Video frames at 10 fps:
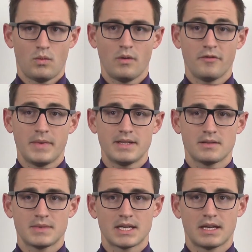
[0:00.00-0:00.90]
While we've made
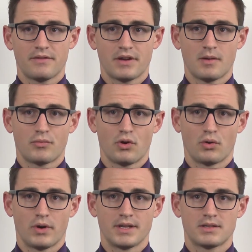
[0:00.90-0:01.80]
some significant
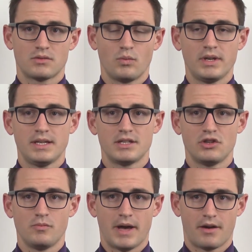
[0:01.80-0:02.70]
progress, we need to
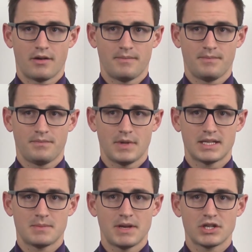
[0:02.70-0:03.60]
do better,
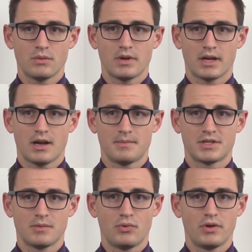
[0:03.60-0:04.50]
especially when it comes
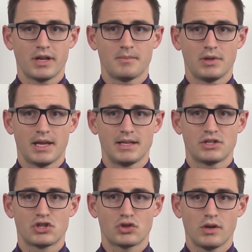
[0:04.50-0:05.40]
to putting in
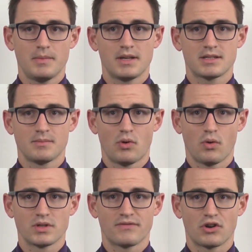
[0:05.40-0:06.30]
place treatment and
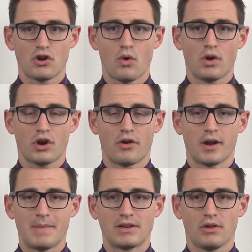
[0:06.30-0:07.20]
supports for
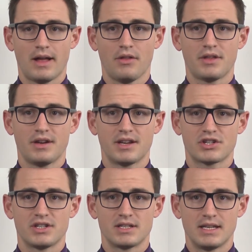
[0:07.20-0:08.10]
co-occurring mental health and
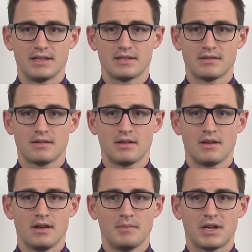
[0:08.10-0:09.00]
addictions needs.
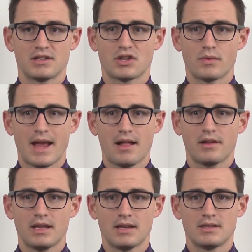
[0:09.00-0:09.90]
Because the
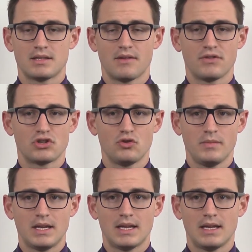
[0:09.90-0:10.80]
reality is that for too
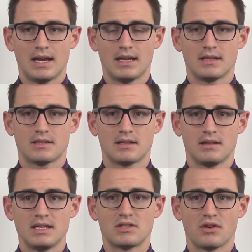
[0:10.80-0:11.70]
many Canadians,
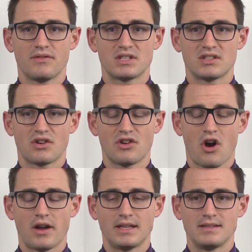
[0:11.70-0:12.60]
these services are
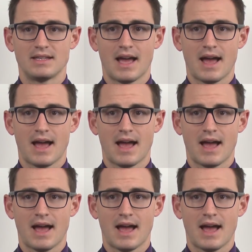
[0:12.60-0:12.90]
not easy to